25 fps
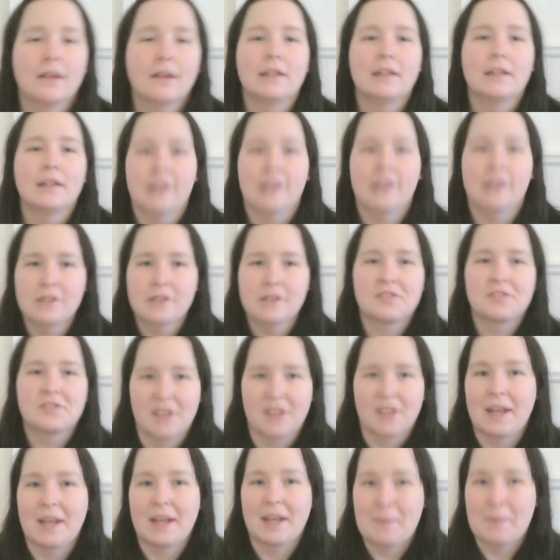last
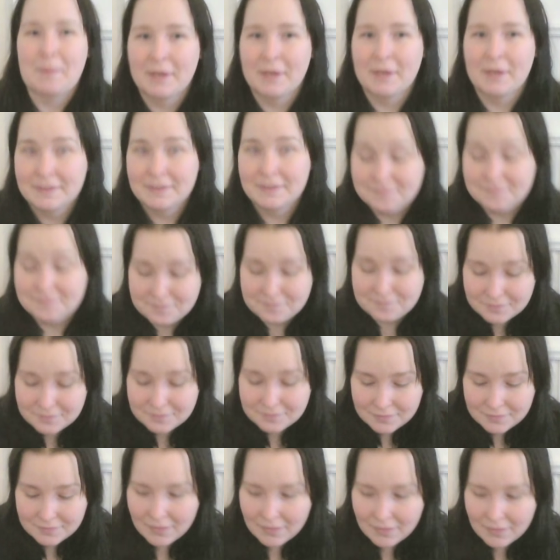time
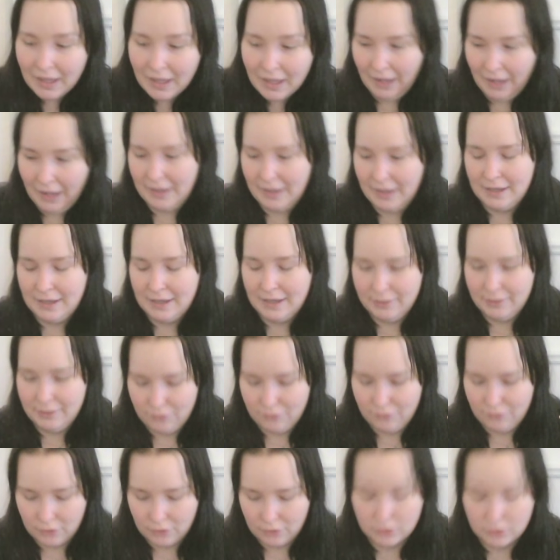I
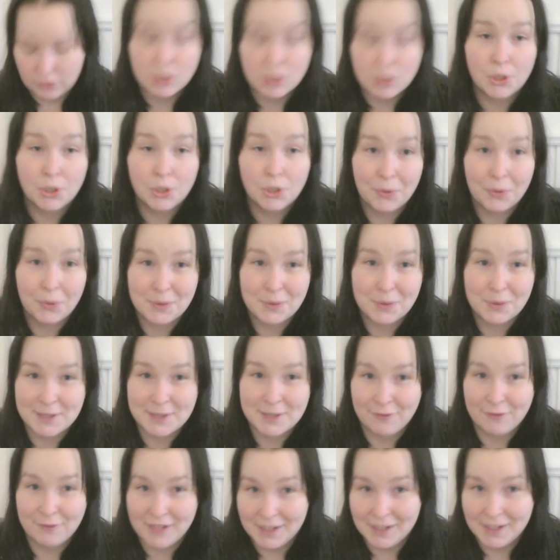forgot to show you
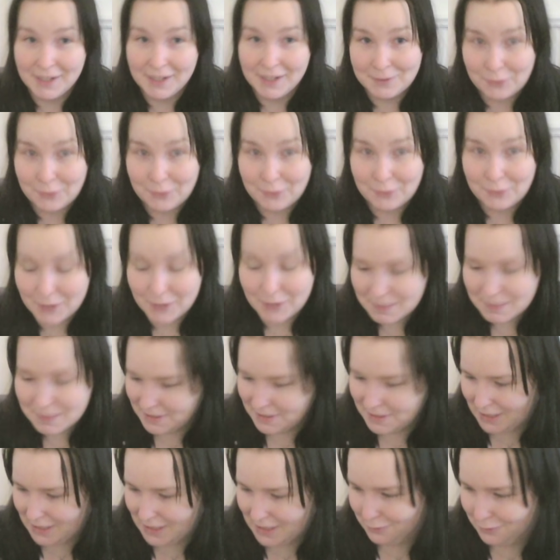something I got for
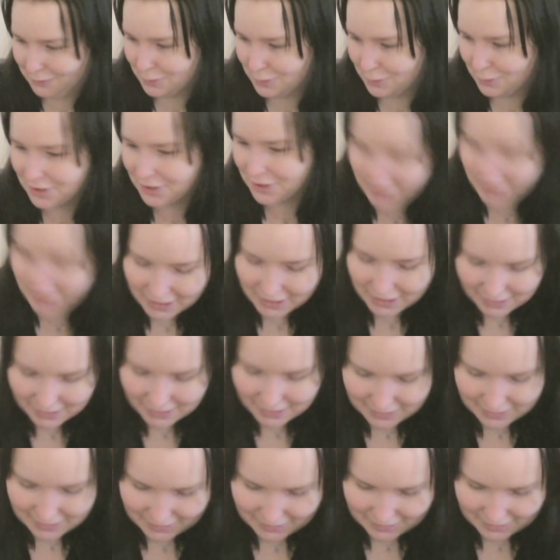Christmas that was
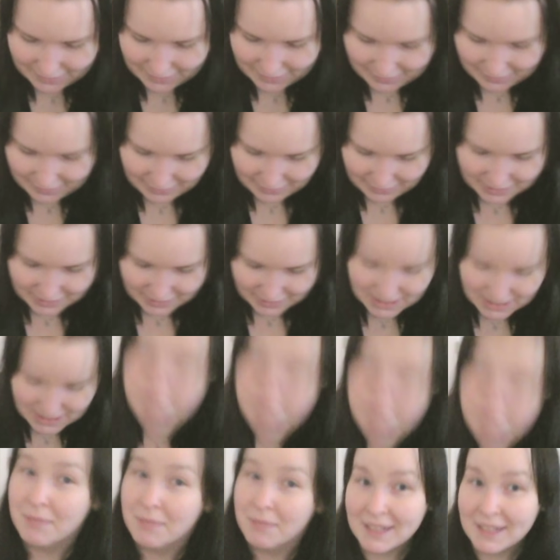
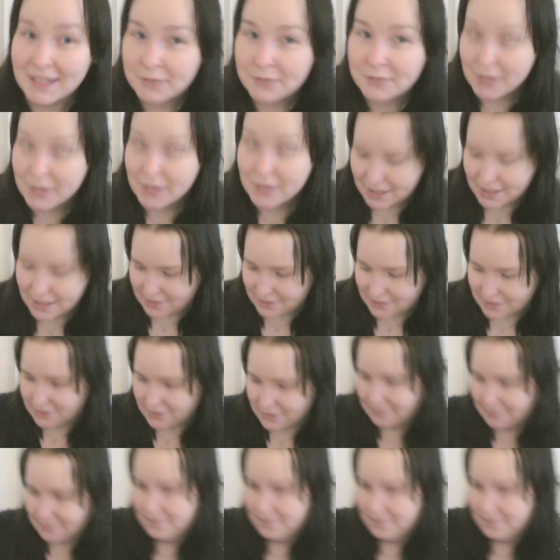spinning related.